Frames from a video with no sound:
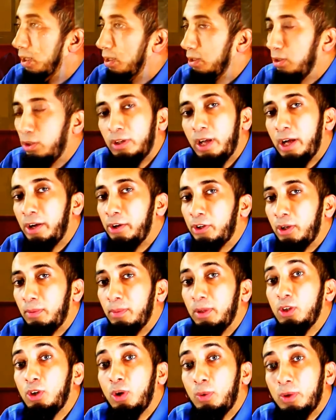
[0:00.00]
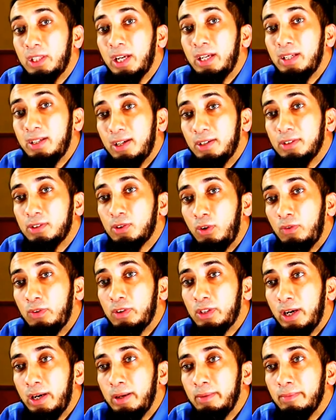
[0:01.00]
You're not in trouble. You know what that does over
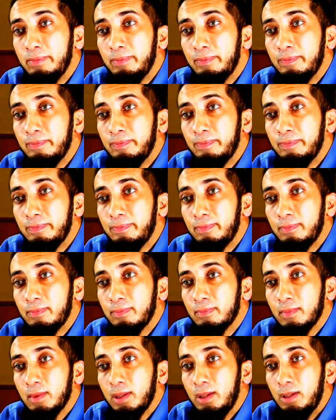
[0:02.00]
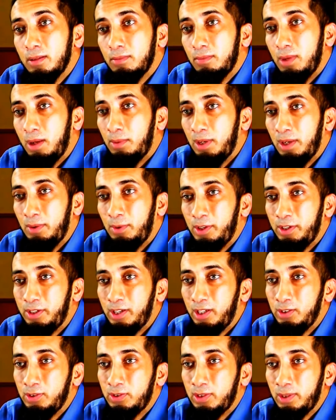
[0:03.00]
time? Mama, I want to
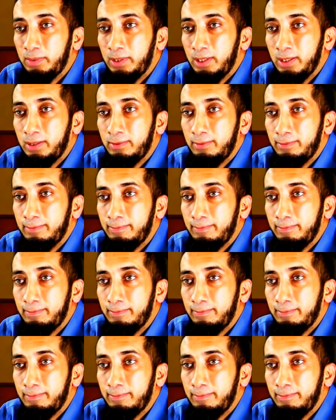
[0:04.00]
tell you something.